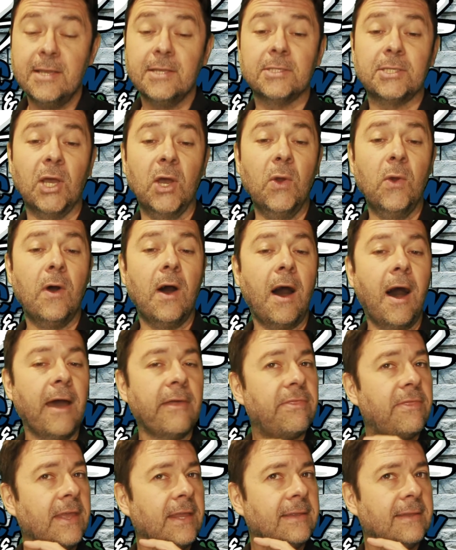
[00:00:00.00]
So I
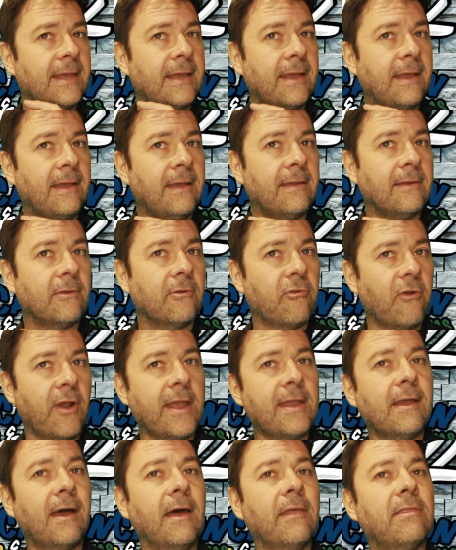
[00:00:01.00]
think they're
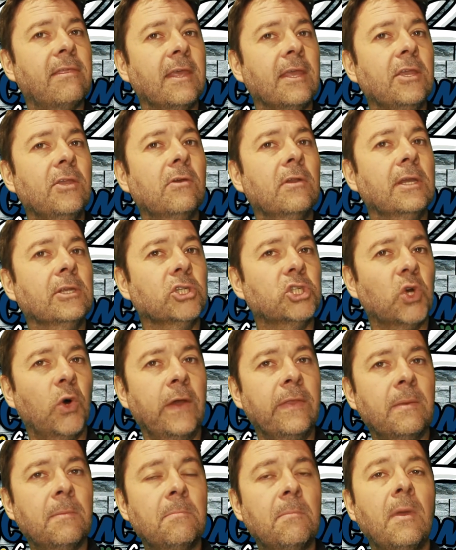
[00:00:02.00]
great. I think you'll
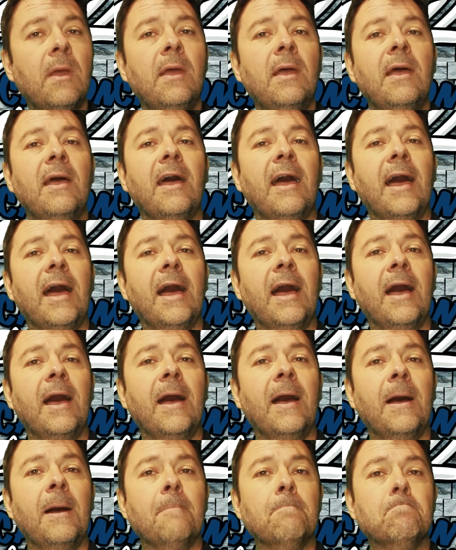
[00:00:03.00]
enjoy them.
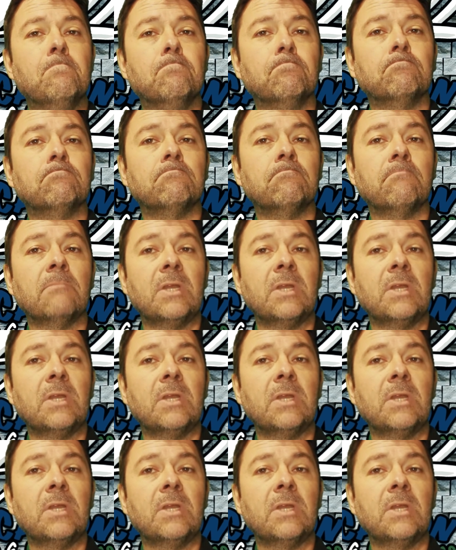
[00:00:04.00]
Um,